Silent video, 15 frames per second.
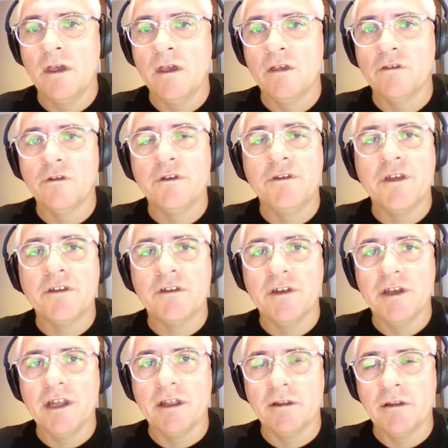So
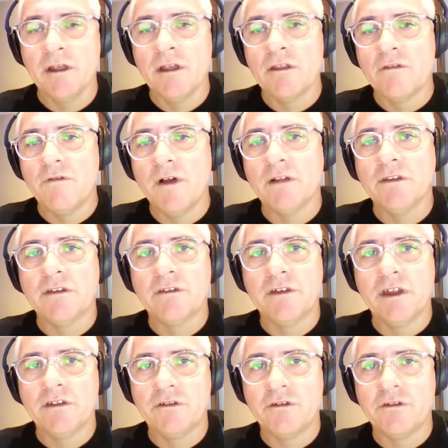the file doesn't
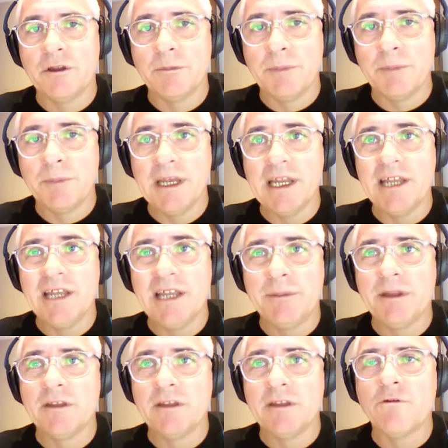necessarily need to be
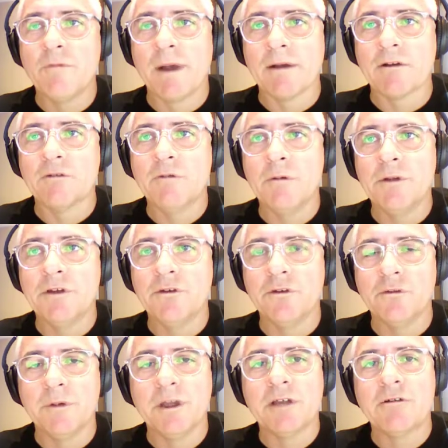this format, because what we do
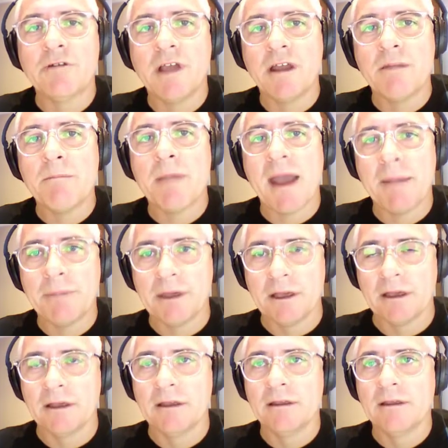is we create a mapping.